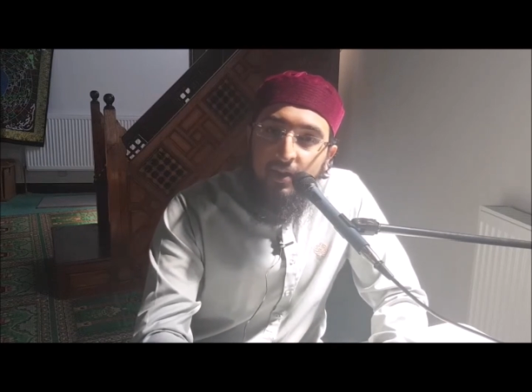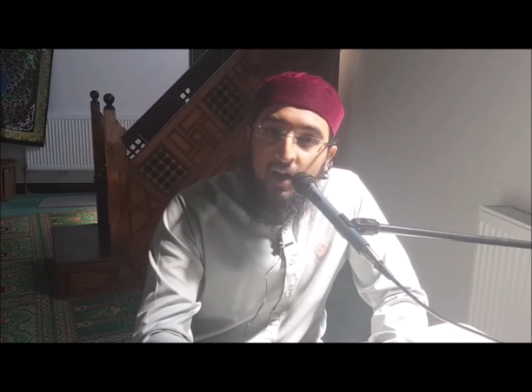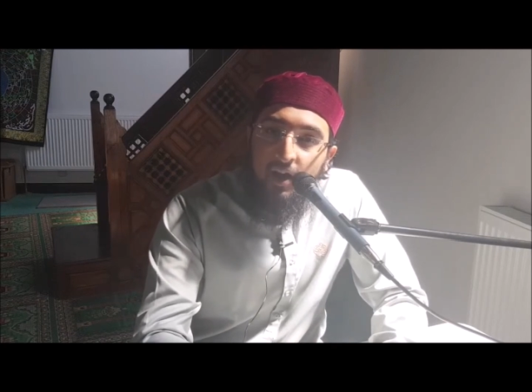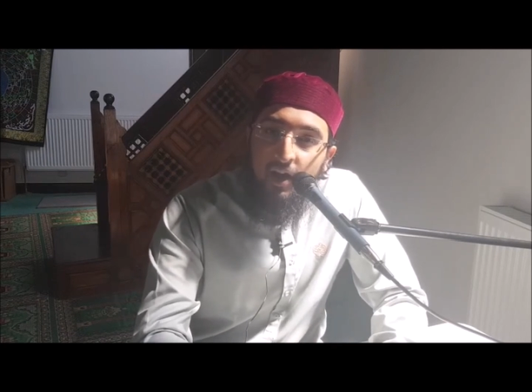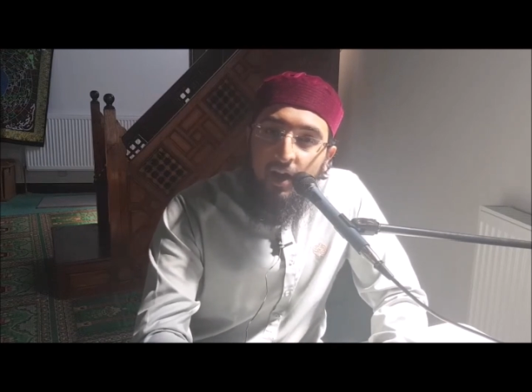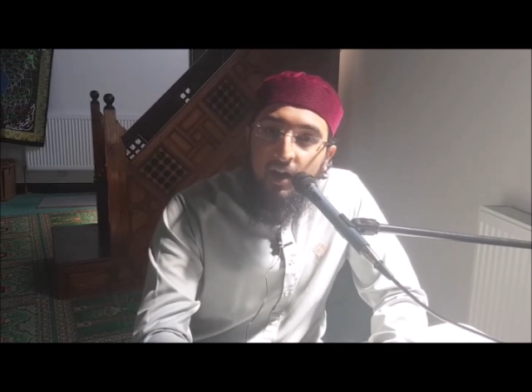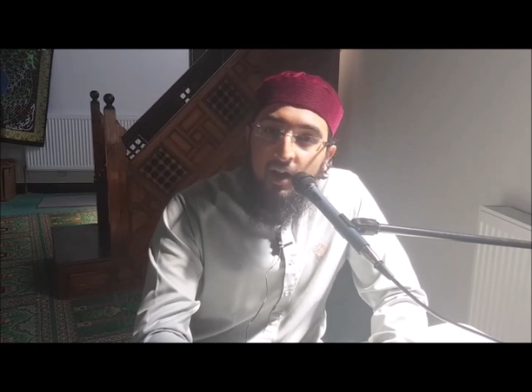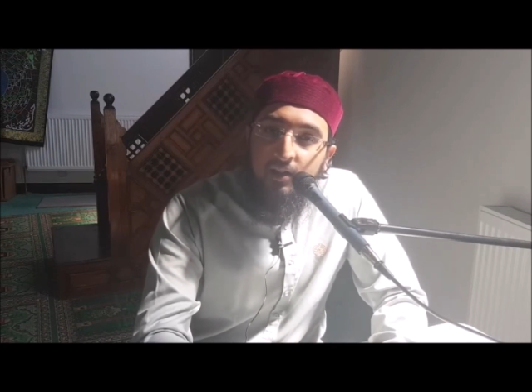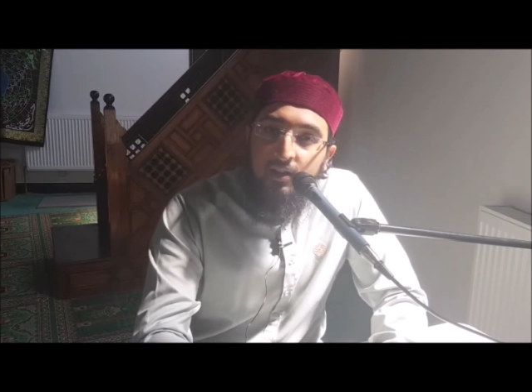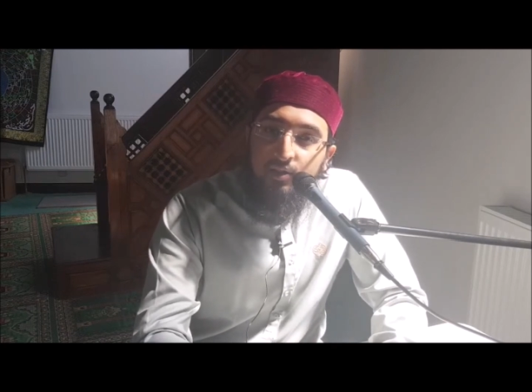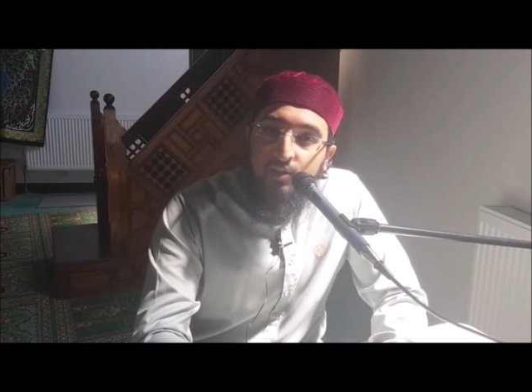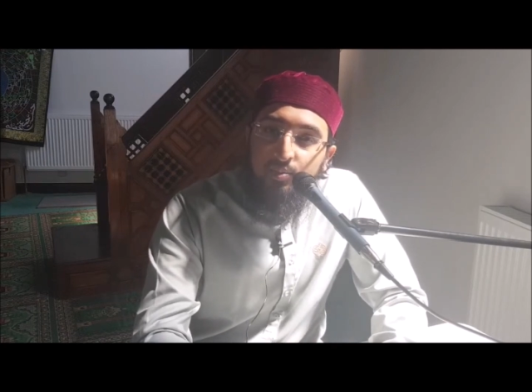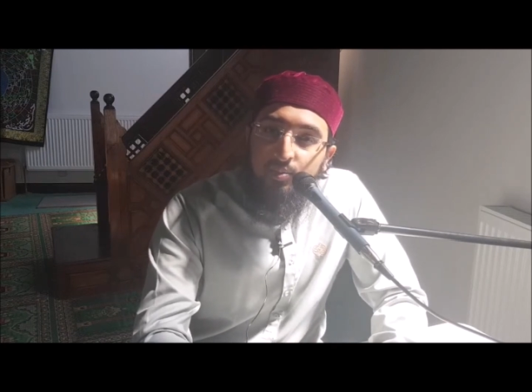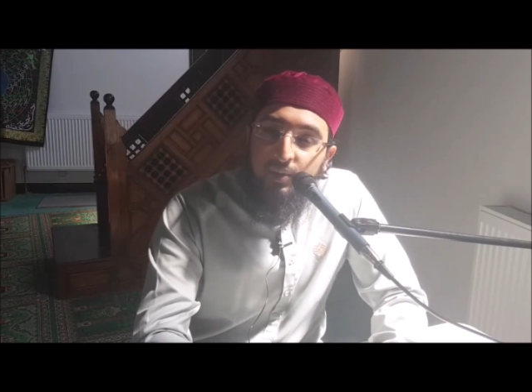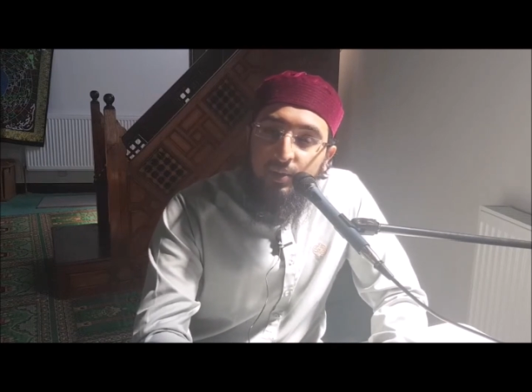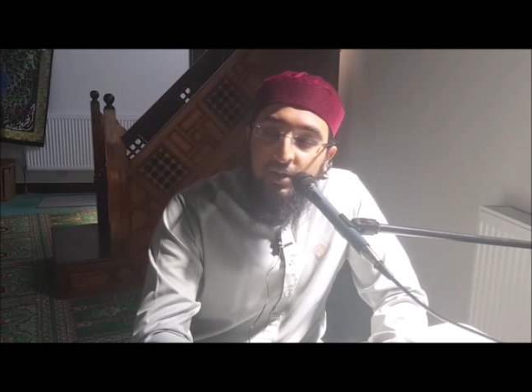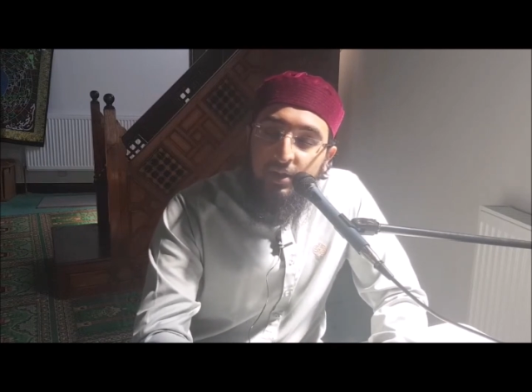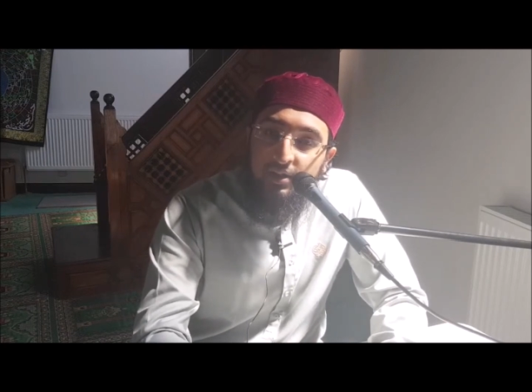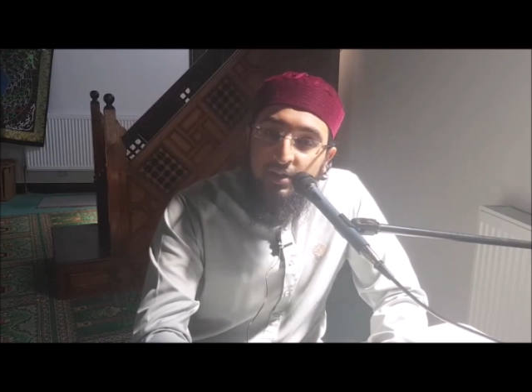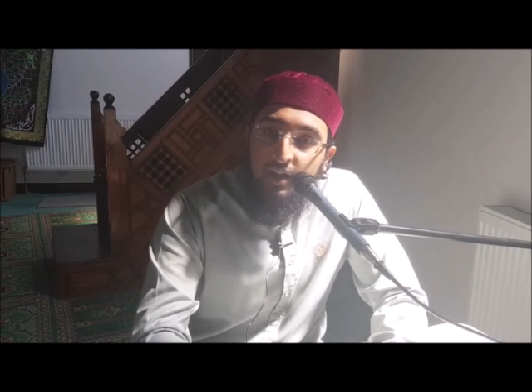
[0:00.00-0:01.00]
hearts
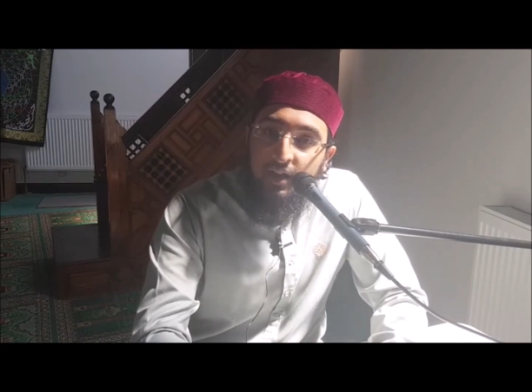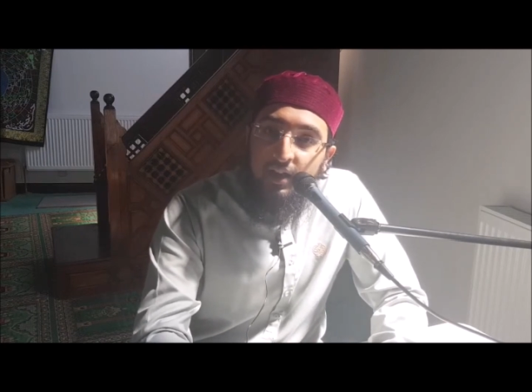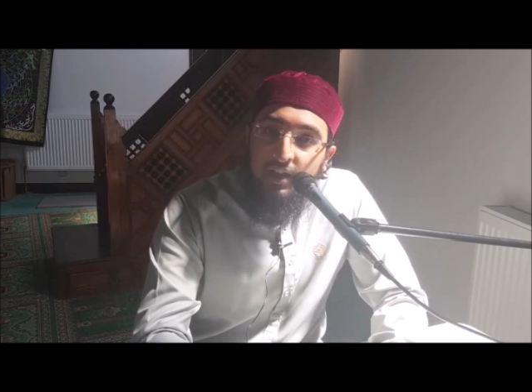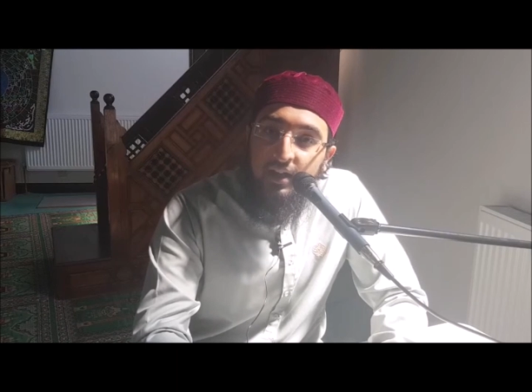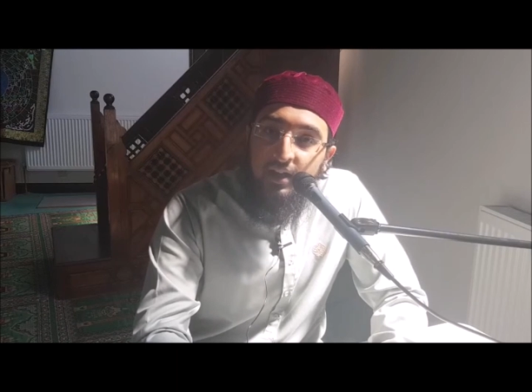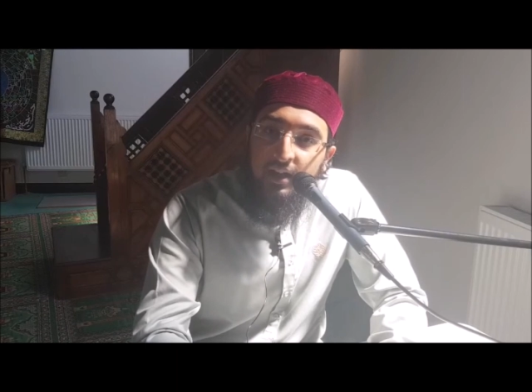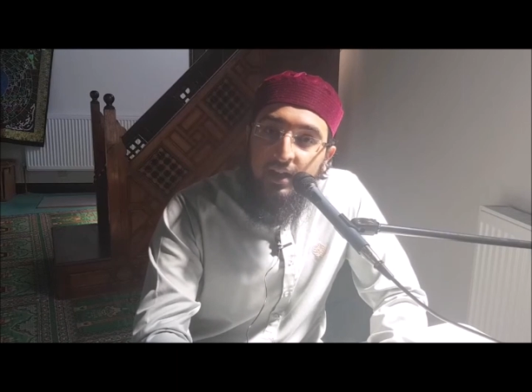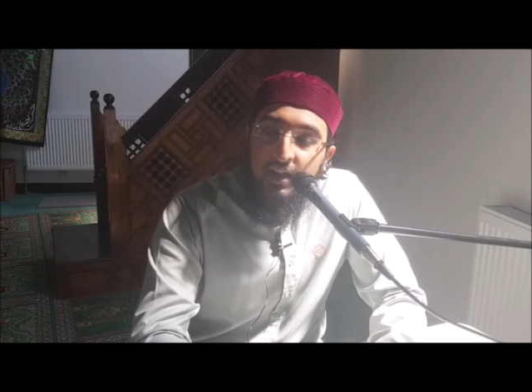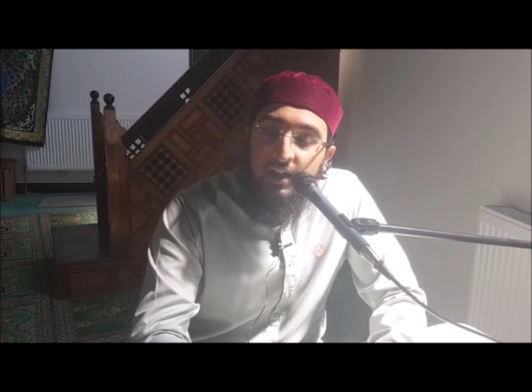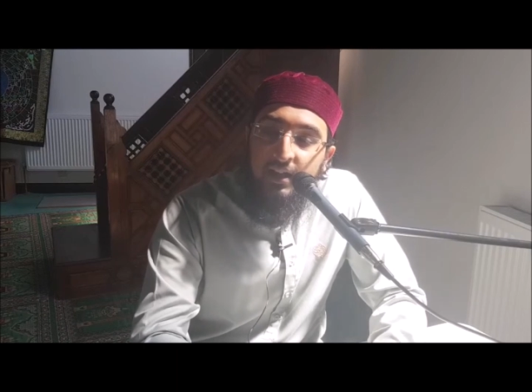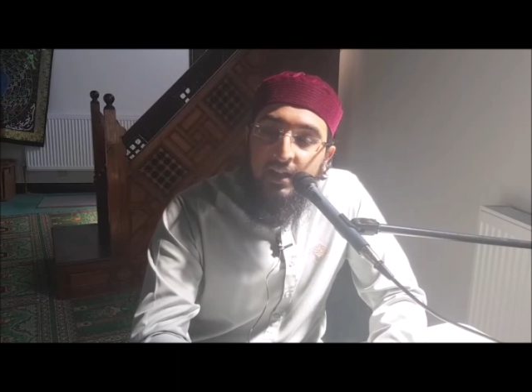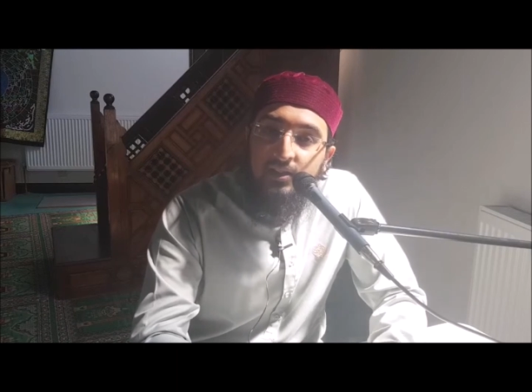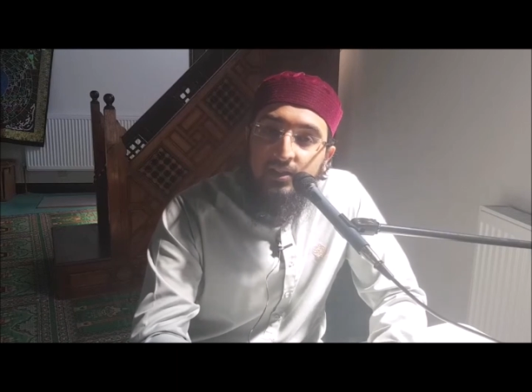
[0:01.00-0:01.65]
will die,